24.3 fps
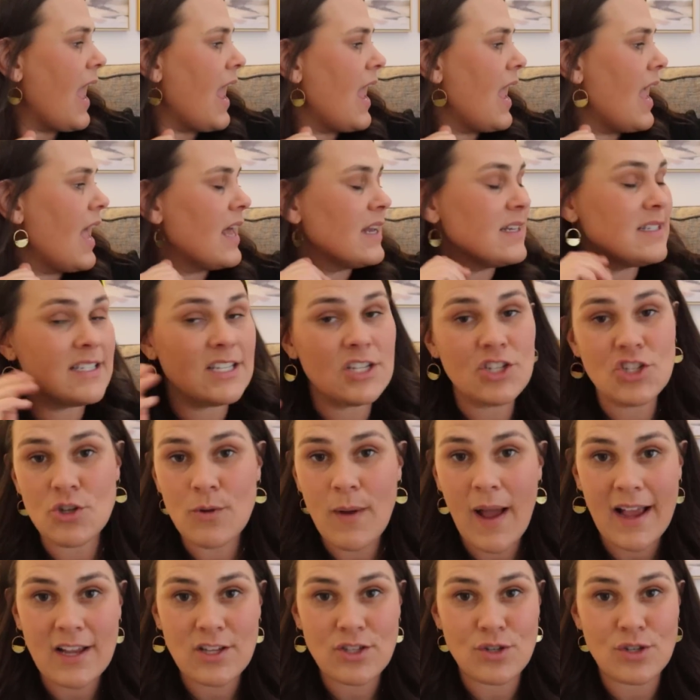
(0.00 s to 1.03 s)
and did
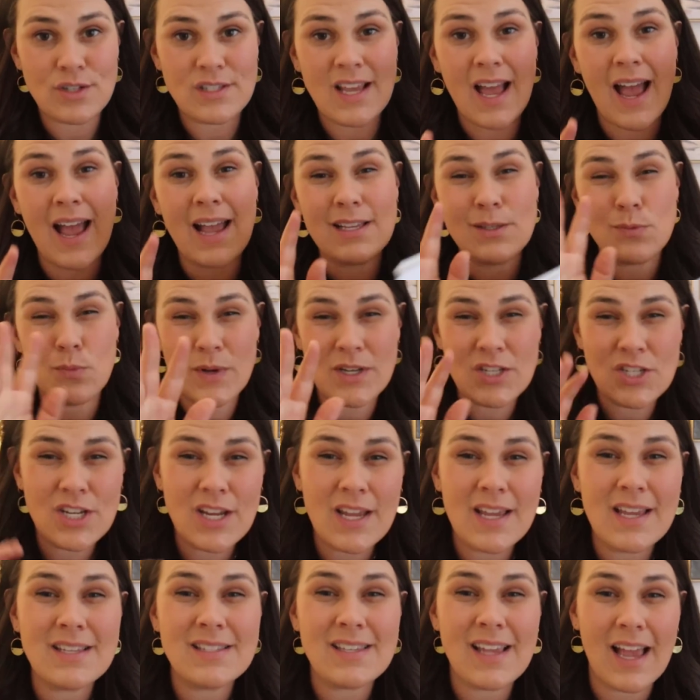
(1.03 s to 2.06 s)
you exercise, which
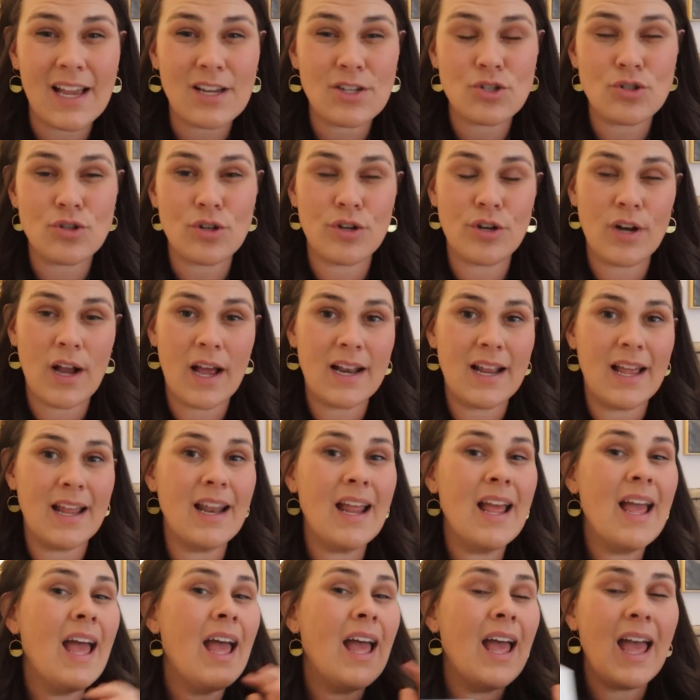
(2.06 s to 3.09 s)
is extra
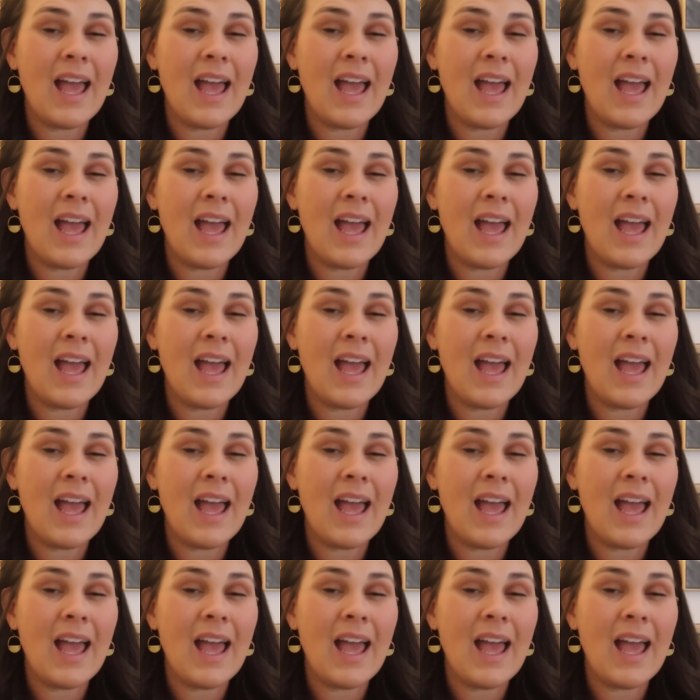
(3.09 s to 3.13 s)
credit.